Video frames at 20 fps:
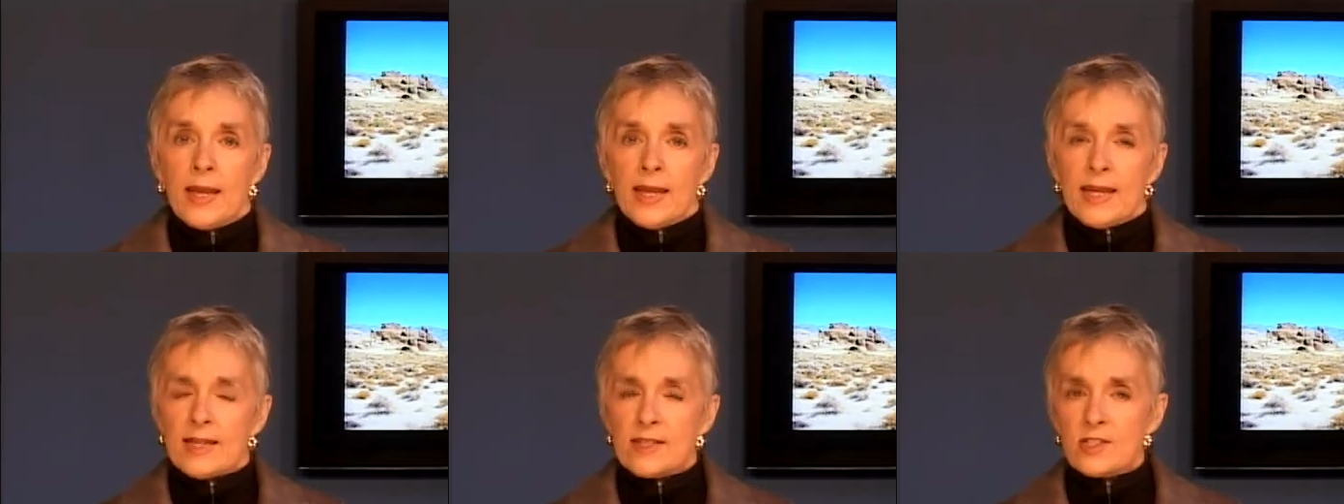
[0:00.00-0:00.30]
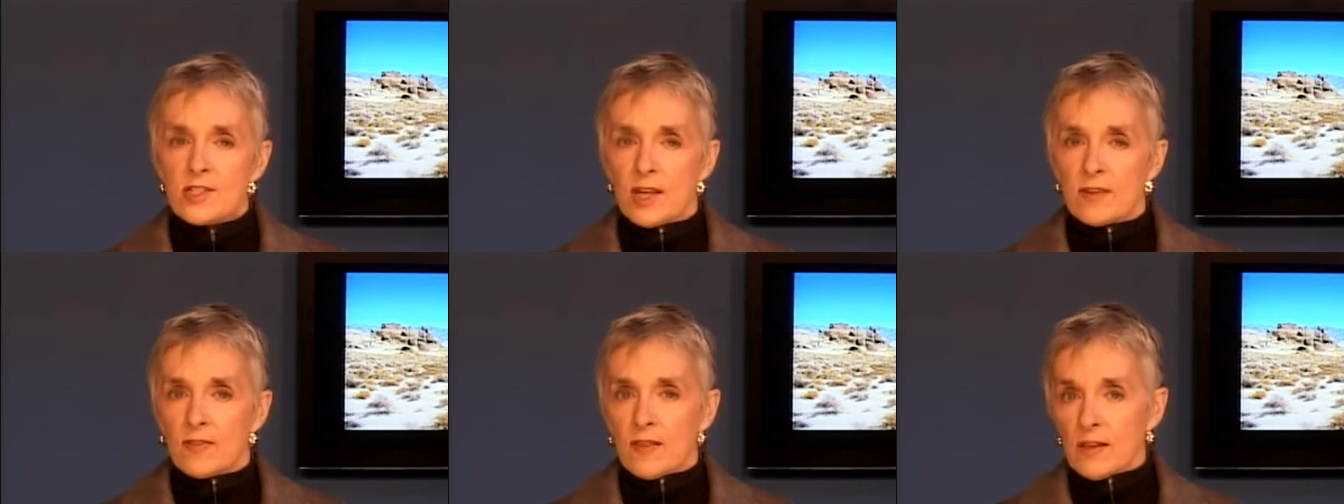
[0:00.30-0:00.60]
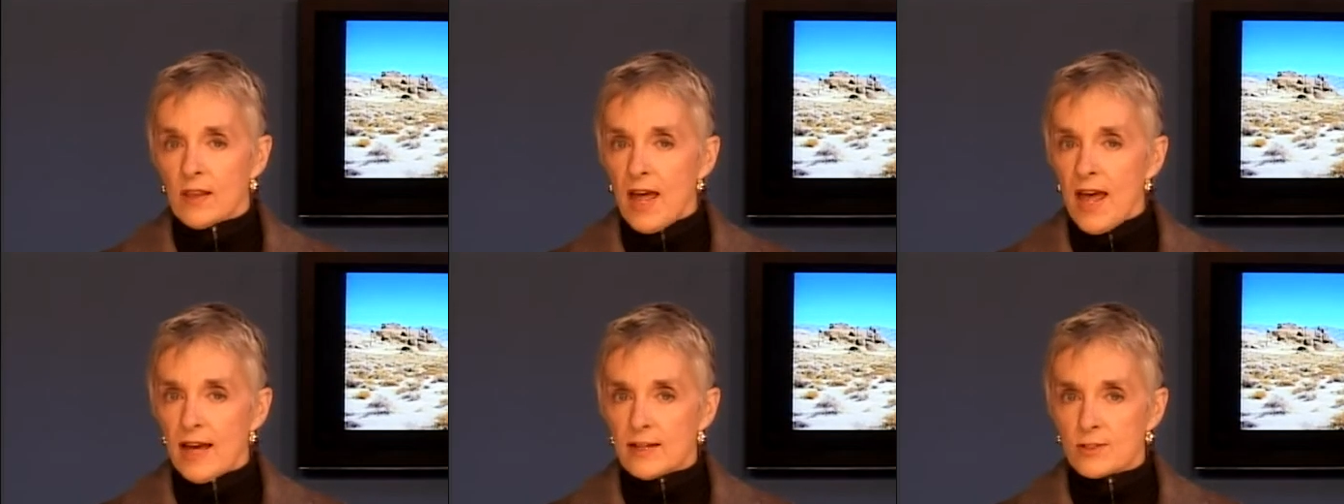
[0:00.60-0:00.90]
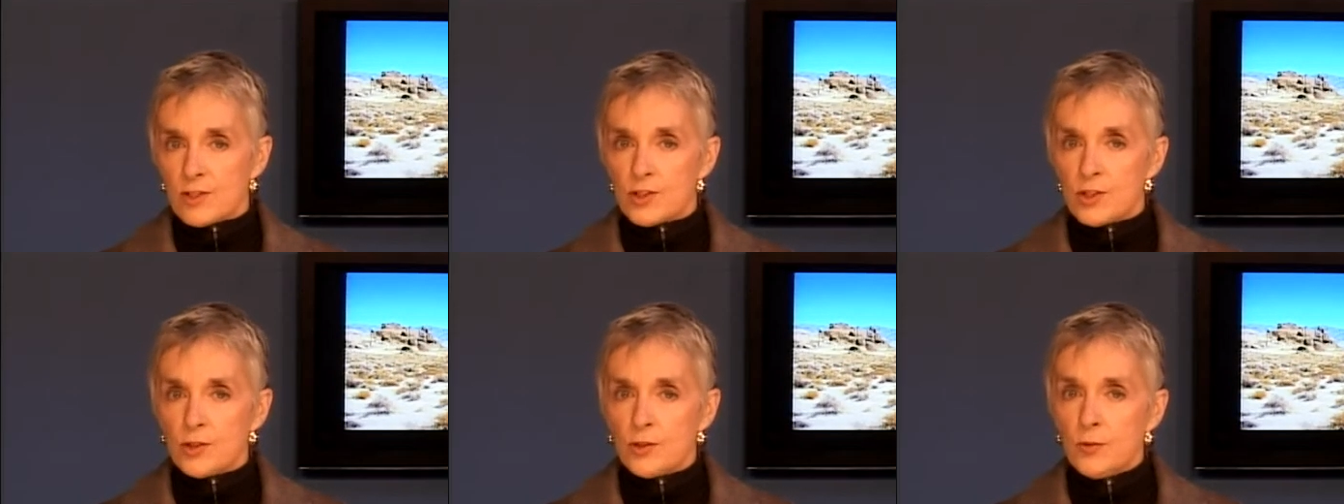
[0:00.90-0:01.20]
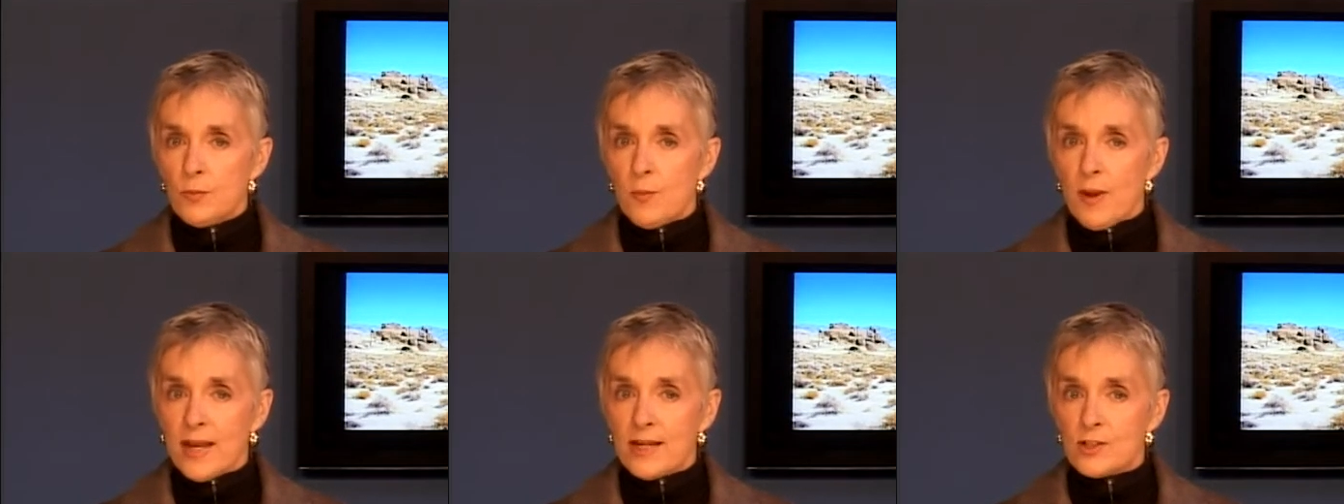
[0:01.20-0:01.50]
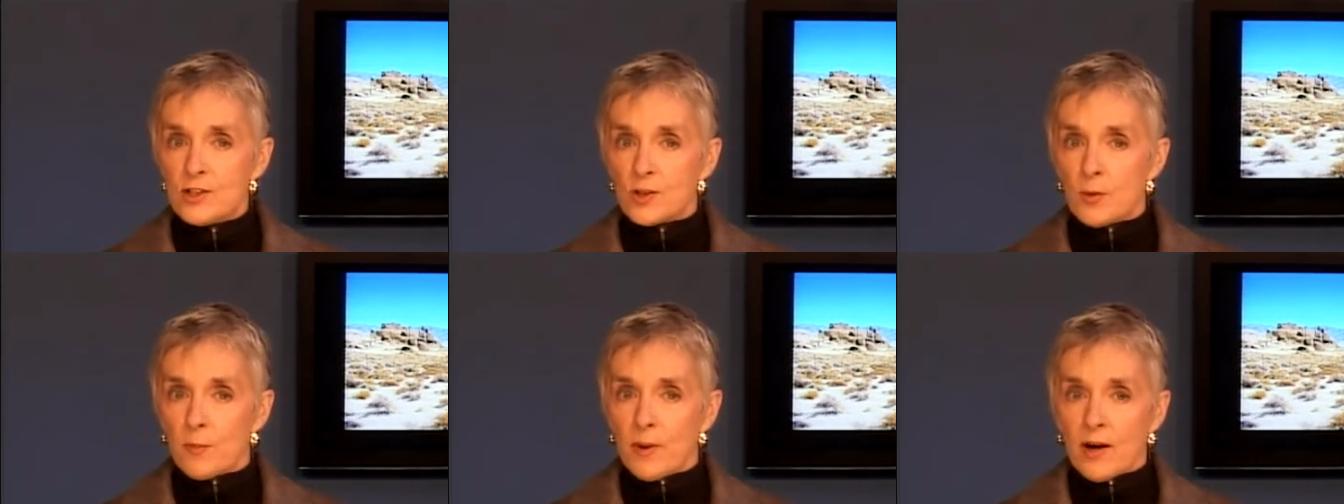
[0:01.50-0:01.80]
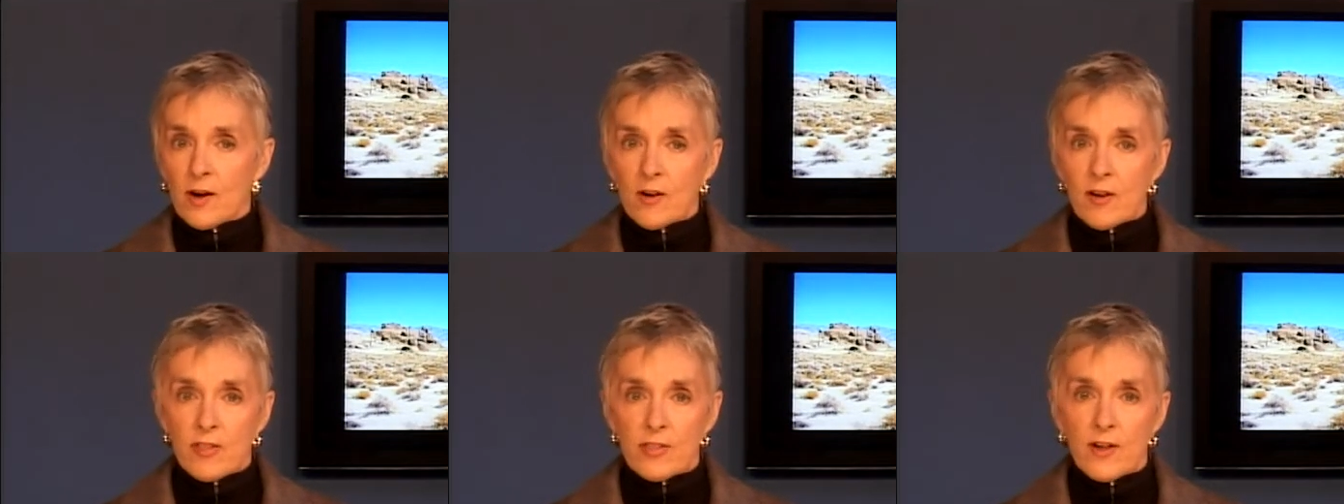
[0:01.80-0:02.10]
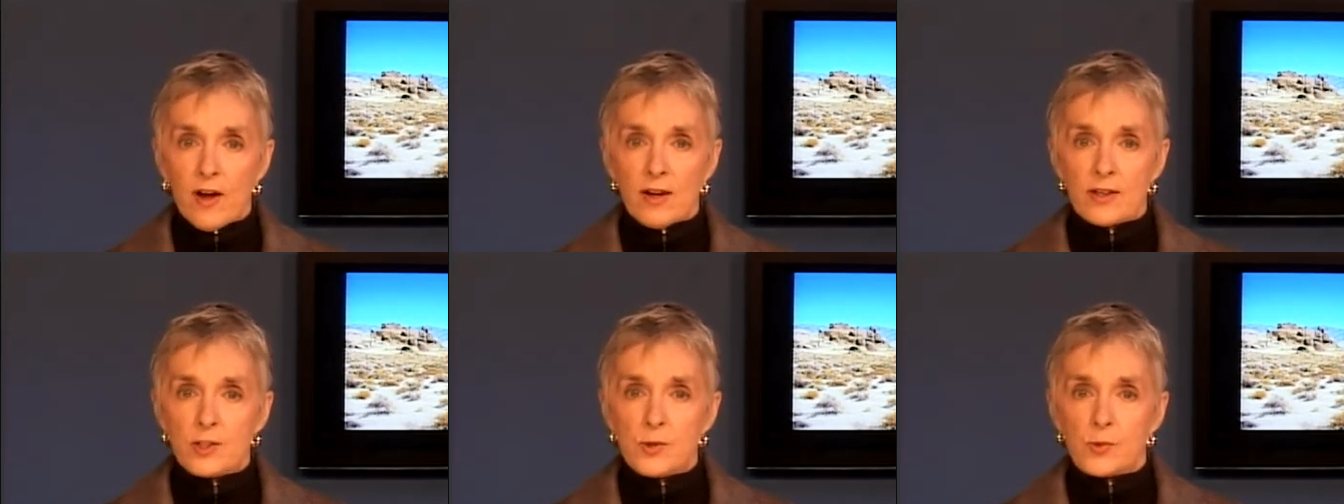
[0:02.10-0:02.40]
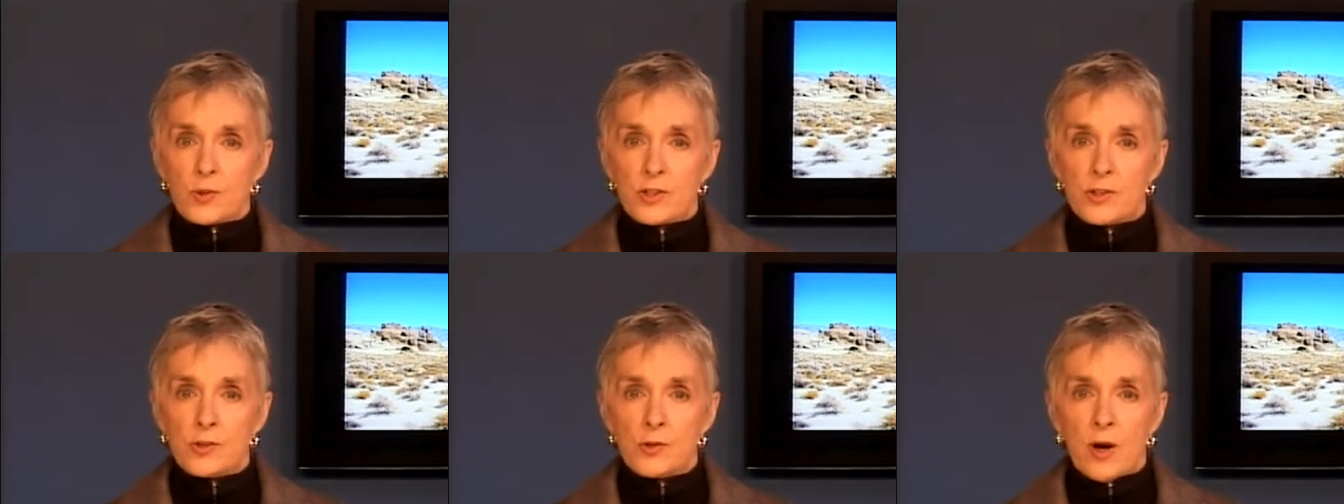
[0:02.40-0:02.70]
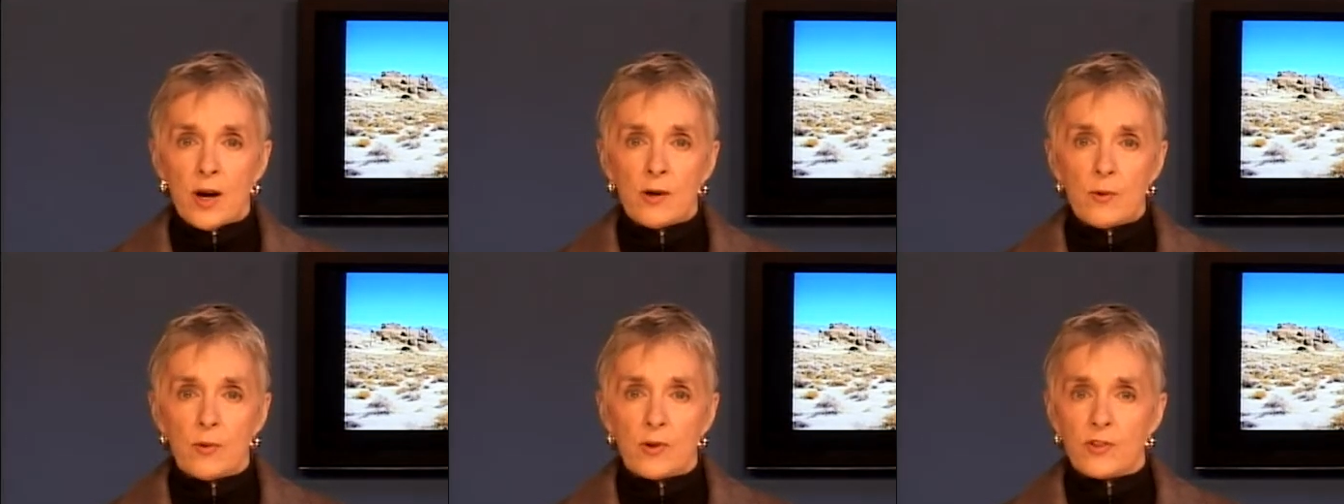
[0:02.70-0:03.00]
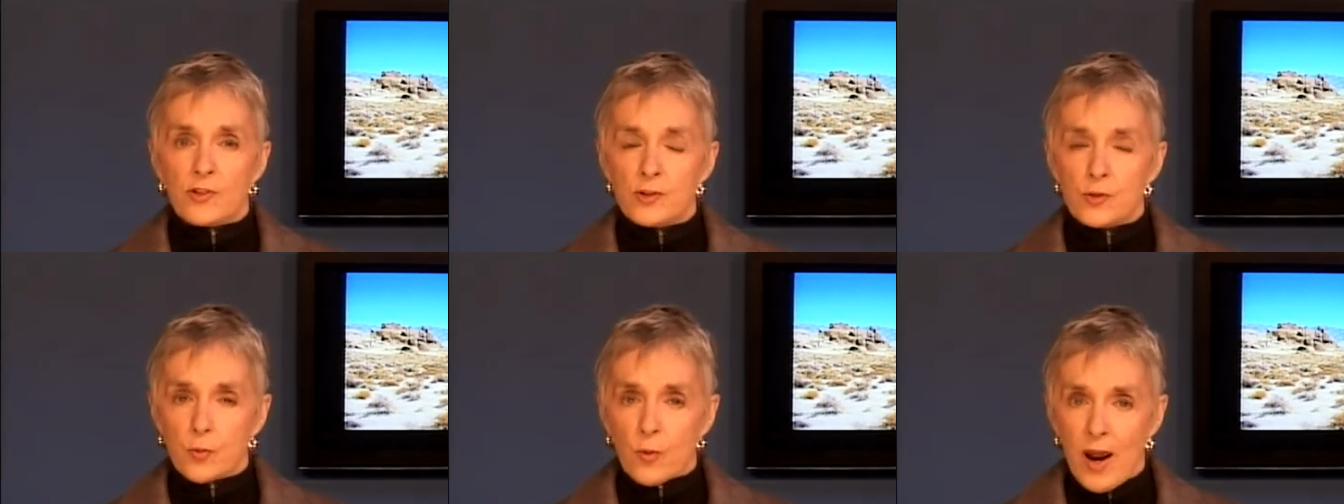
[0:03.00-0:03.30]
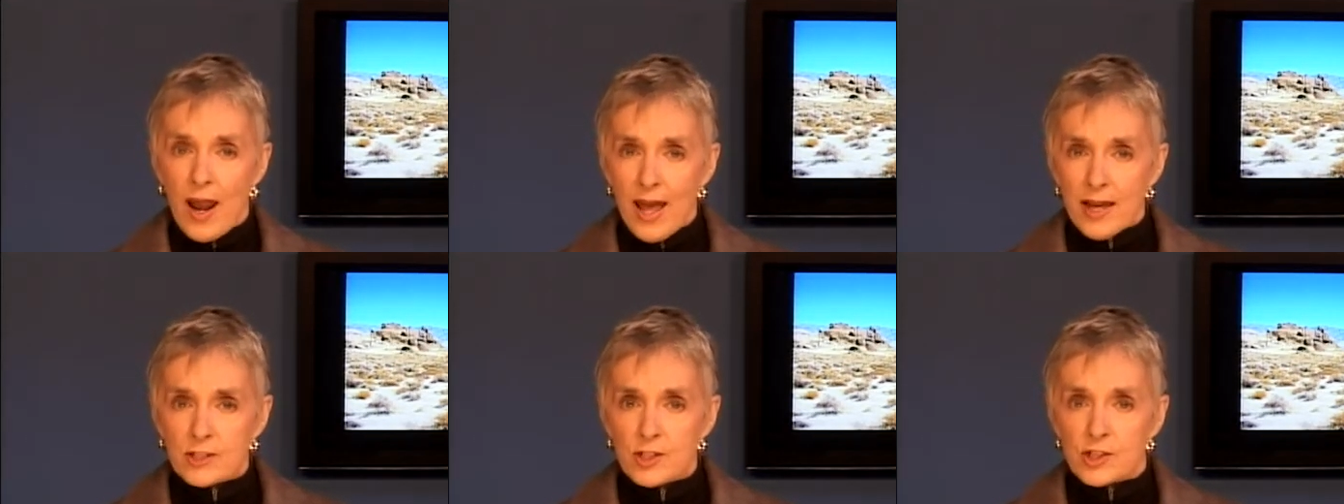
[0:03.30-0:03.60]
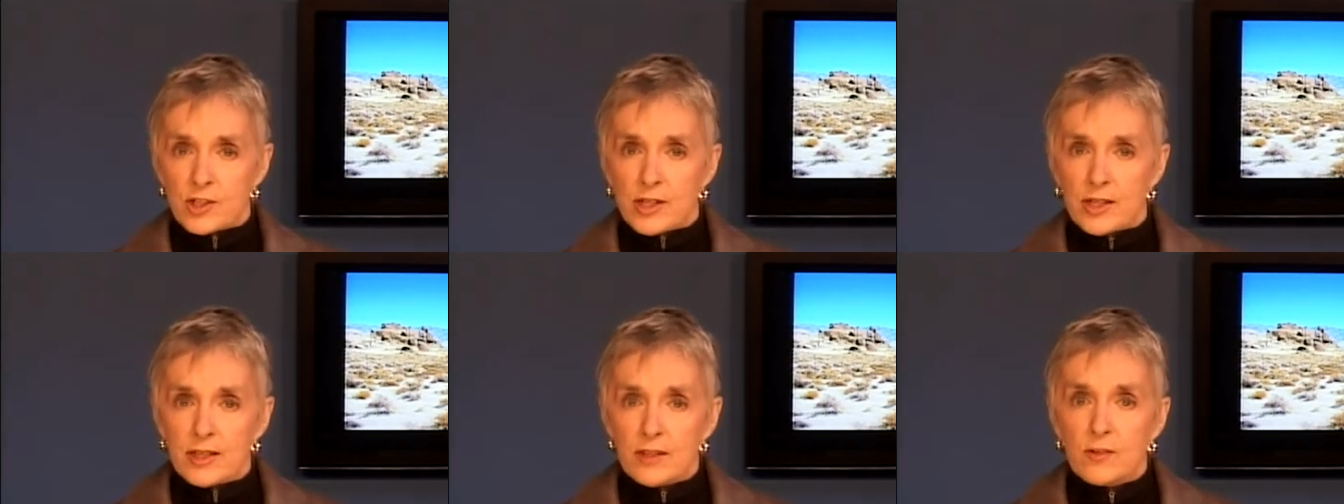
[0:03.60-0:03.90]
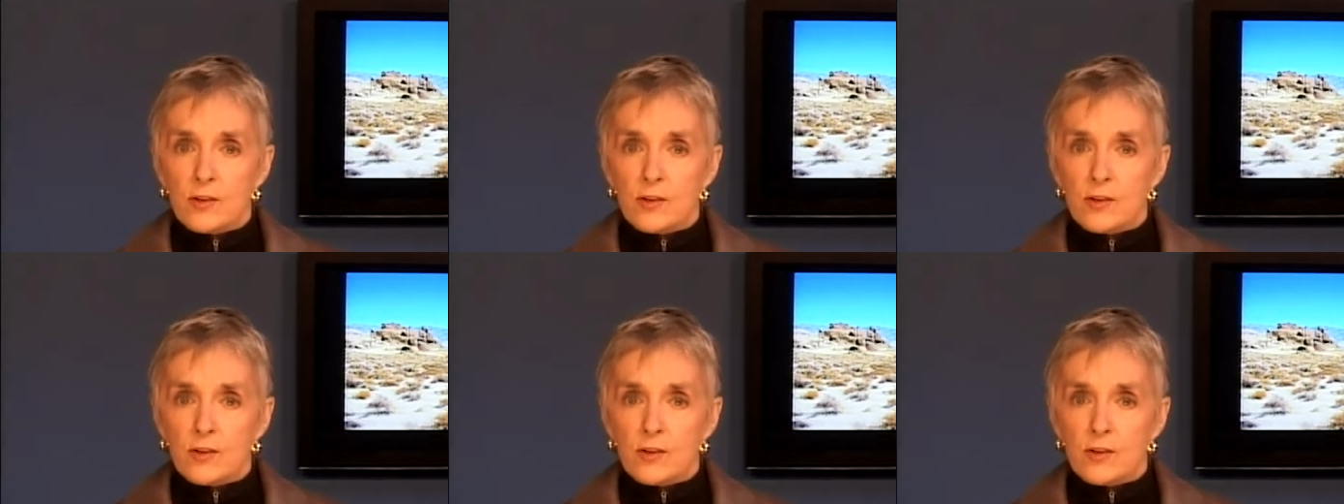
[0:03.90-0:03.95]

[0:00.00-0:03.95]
He said the last two major marathons were struck with tragedy.